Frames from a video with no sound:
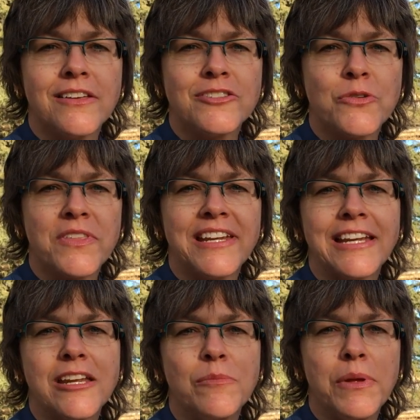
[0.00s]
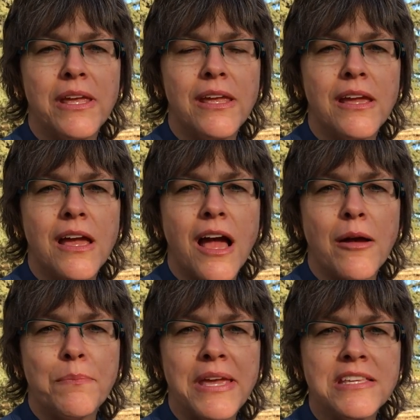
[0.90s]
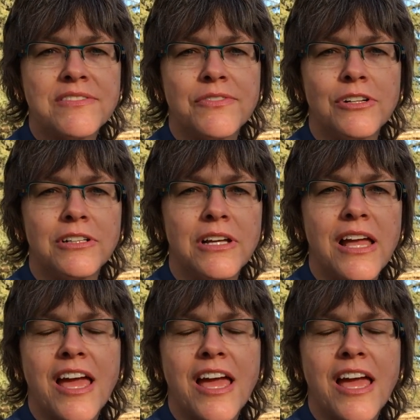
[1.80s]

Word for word: so that it can be a peaceful